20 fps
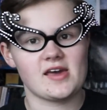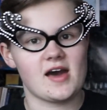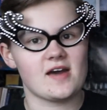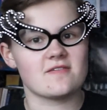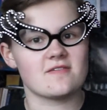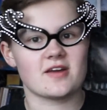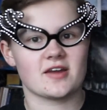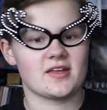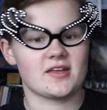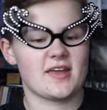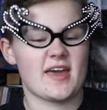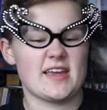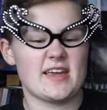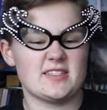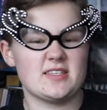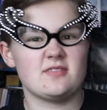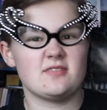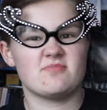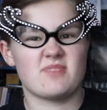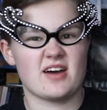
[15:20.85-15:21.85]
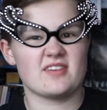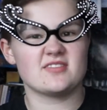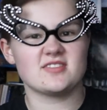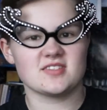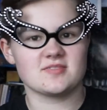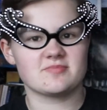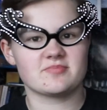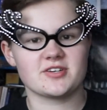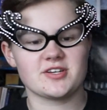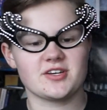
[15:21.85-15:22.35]
I reckon £18 is
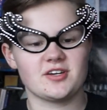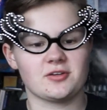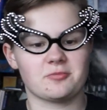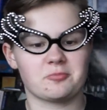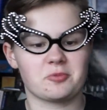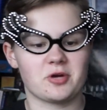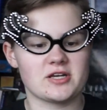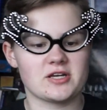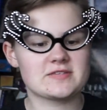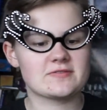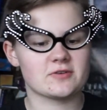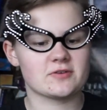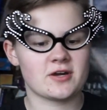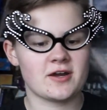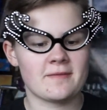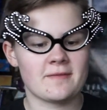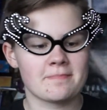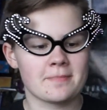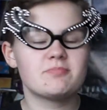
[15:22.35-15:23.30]
a pretty good price for it.